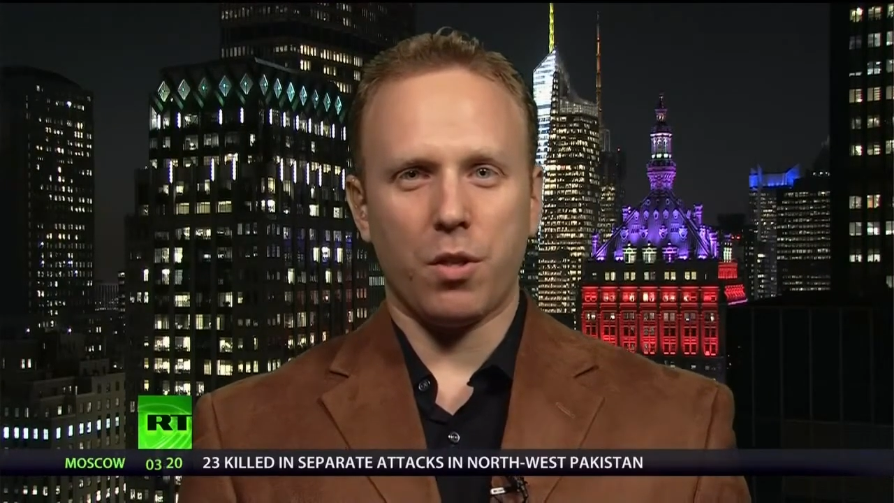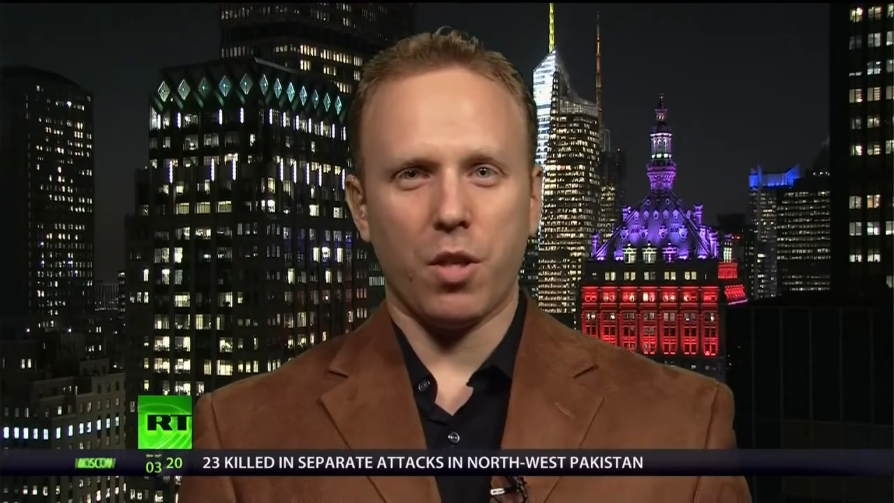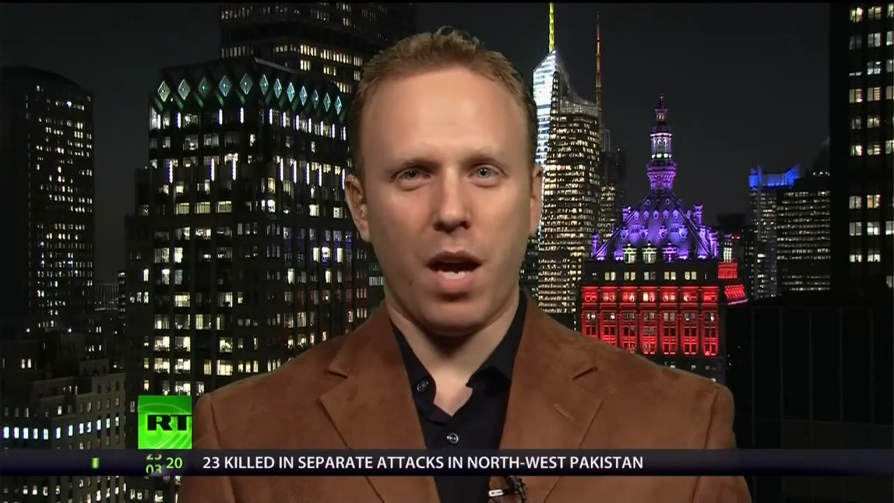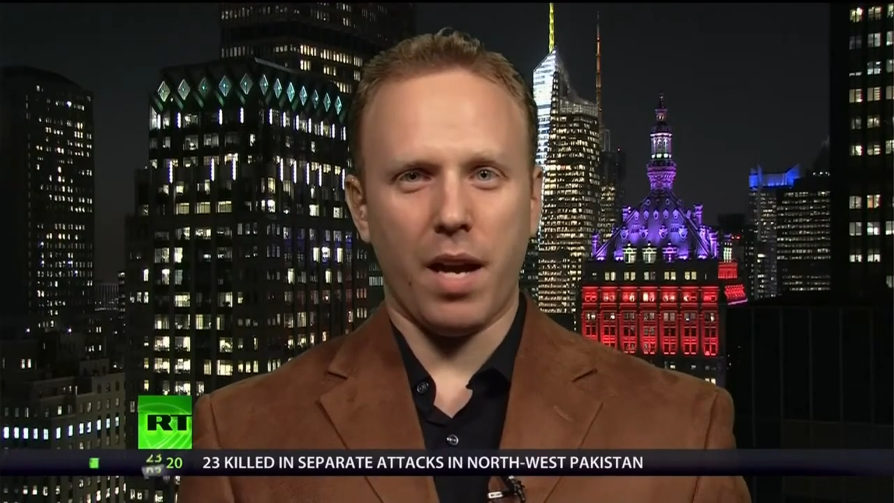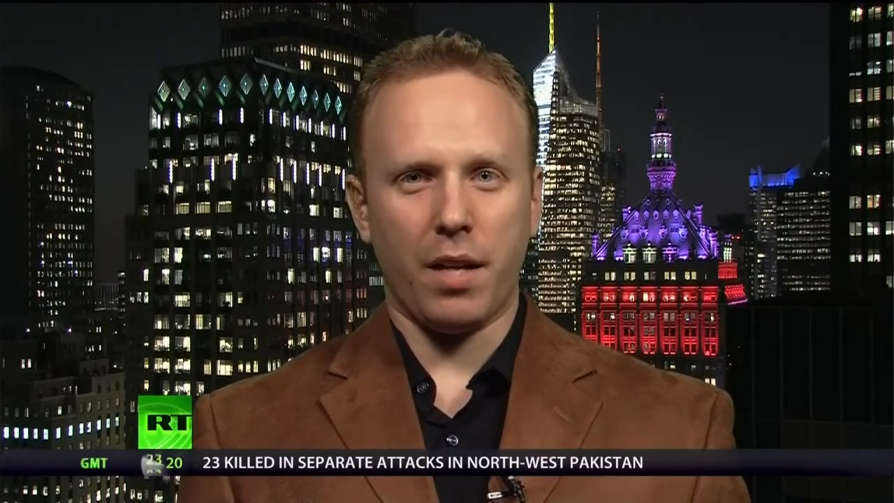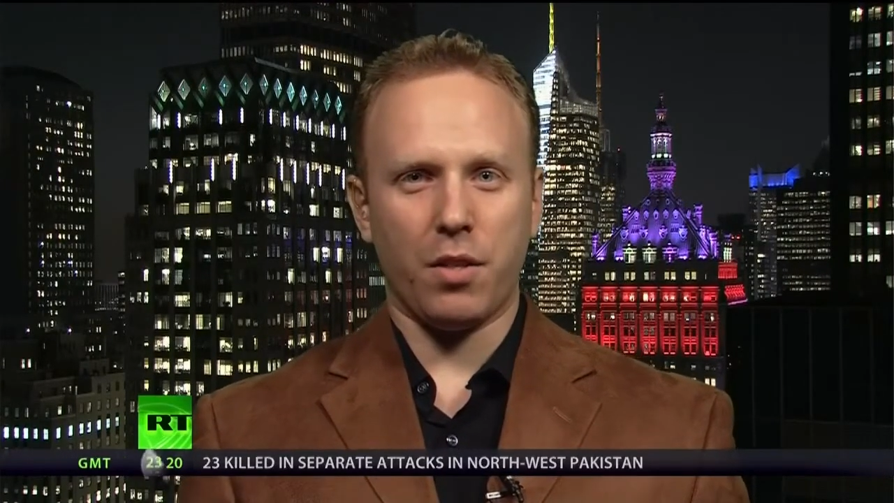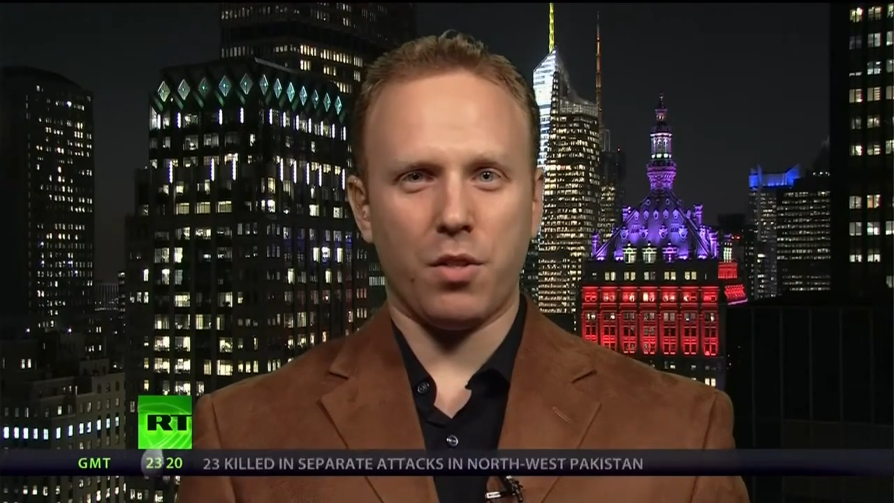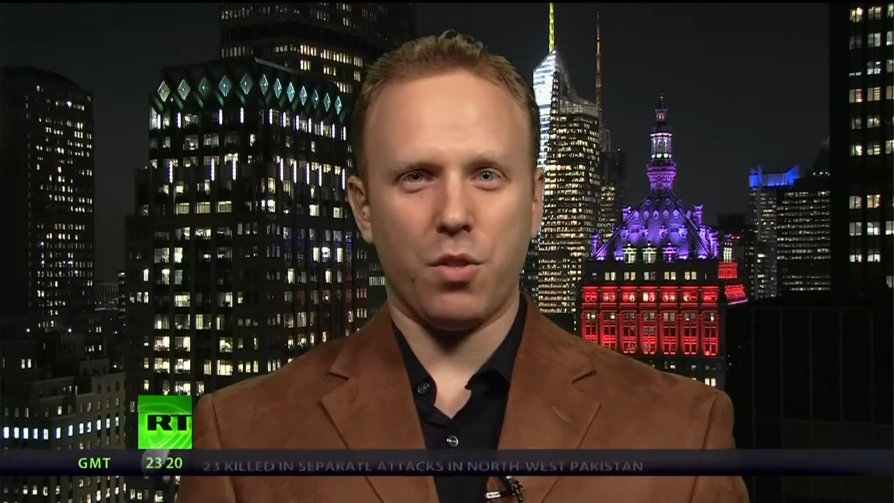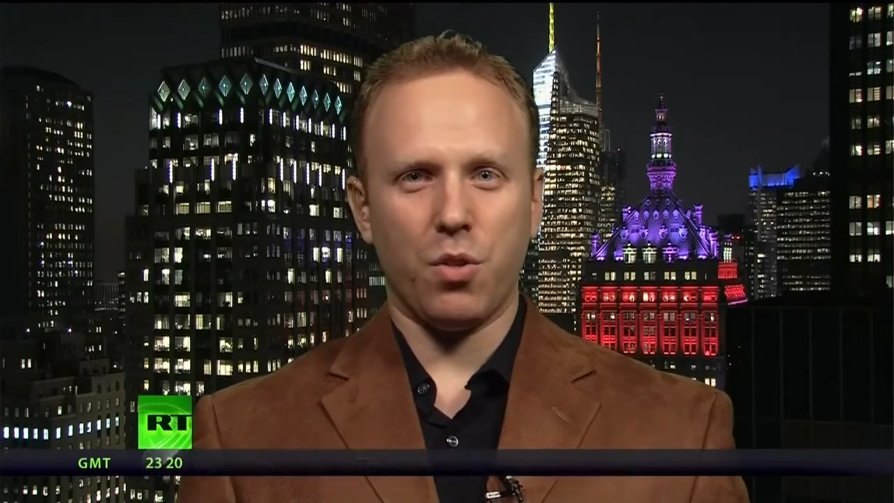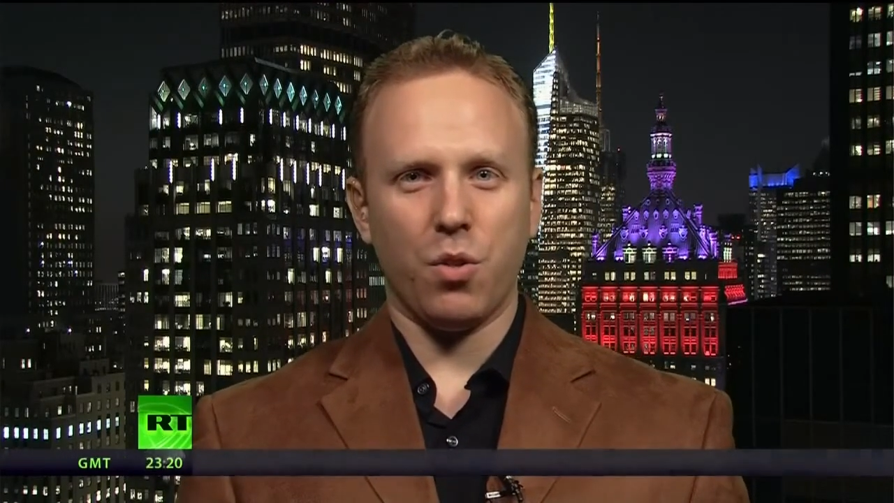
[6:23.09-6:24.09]
trying
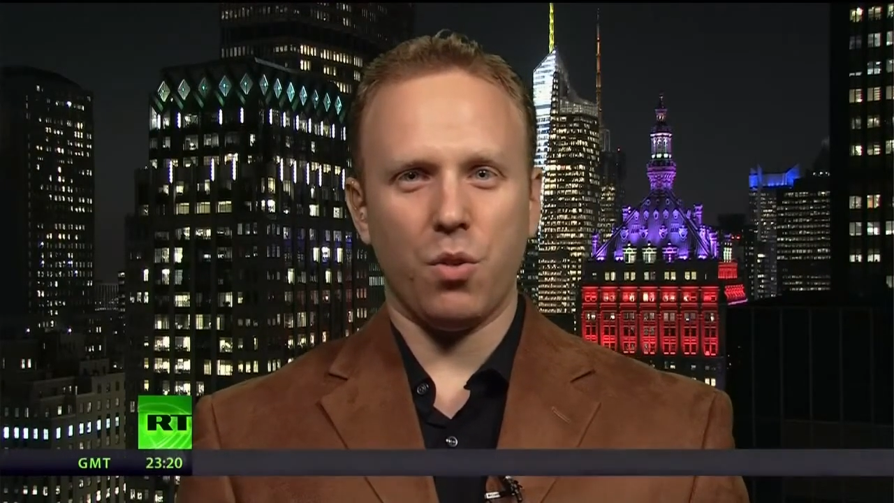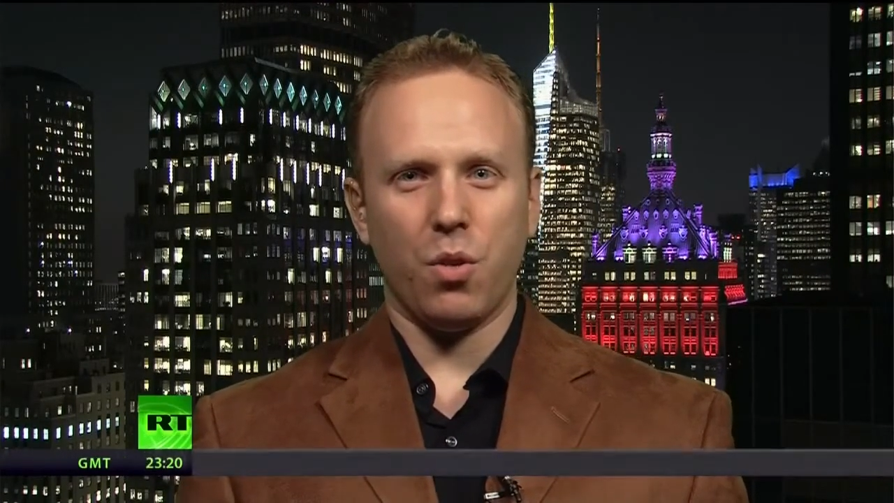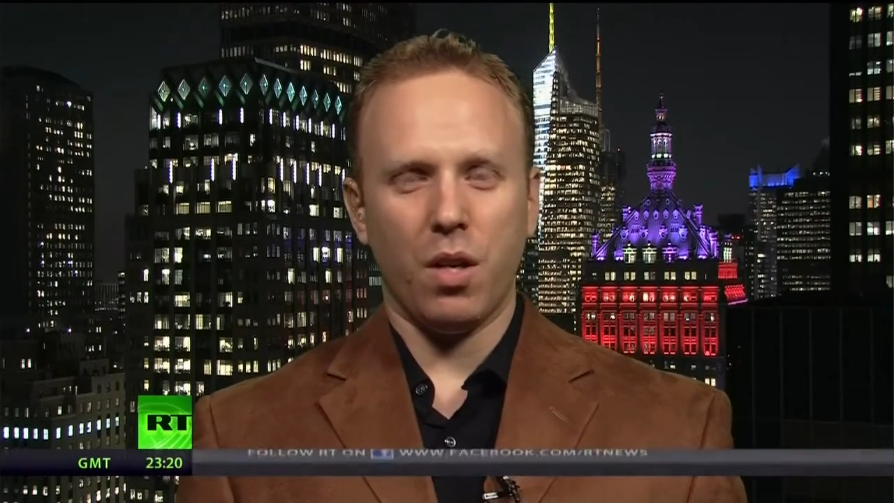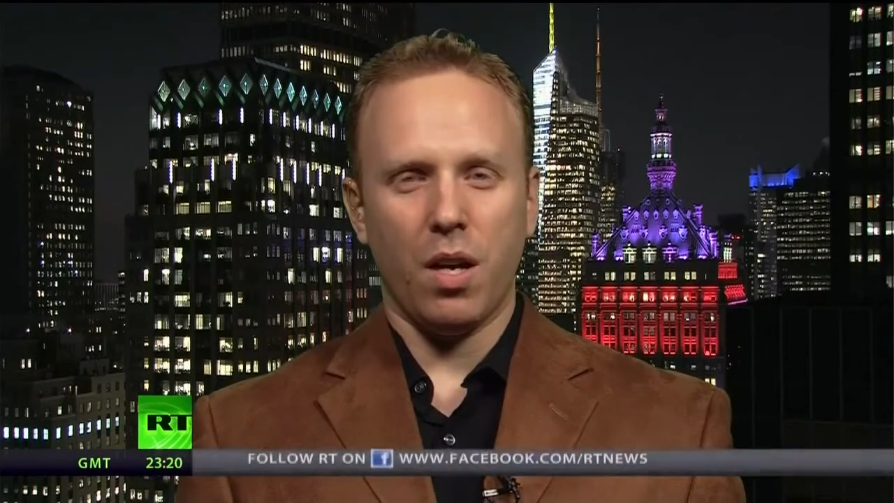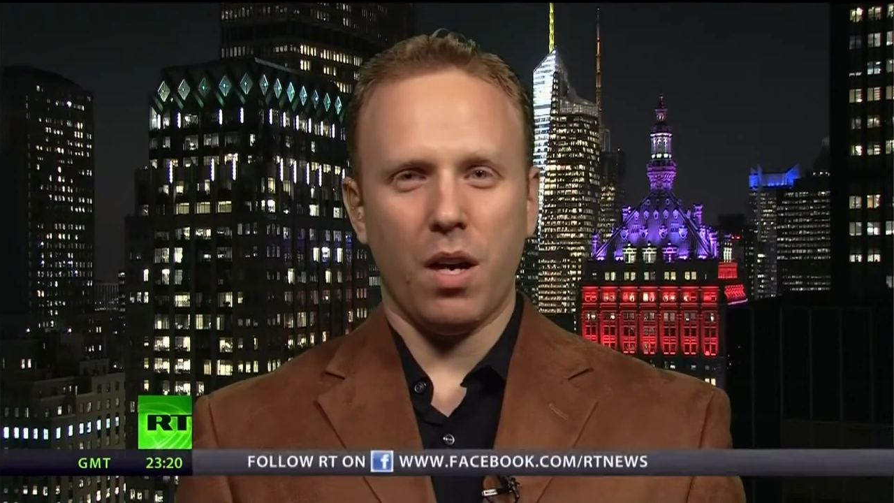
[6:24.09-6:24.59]
to